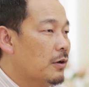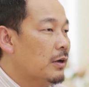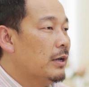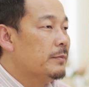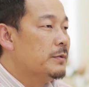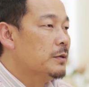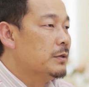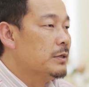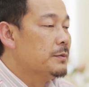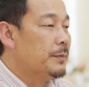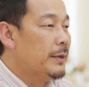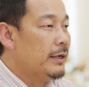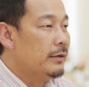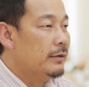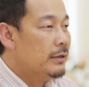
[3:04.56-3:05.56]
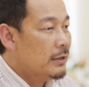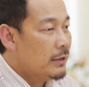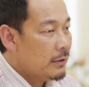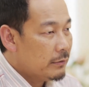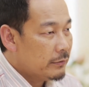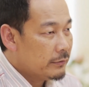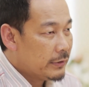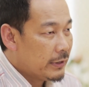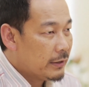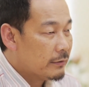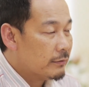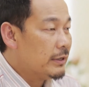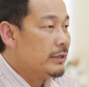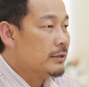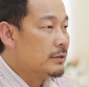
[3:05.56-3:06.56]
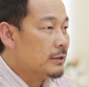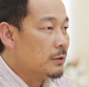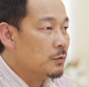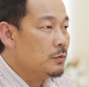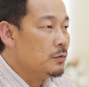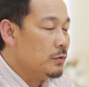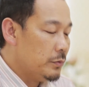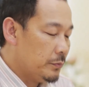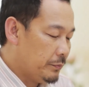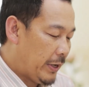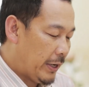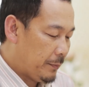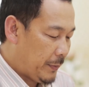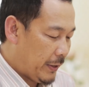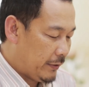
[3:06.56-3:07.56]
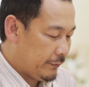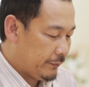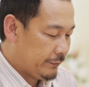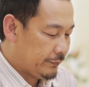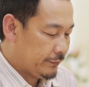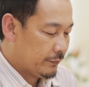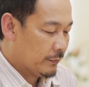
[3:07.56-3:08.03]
collapse of the spine that leads to back pain.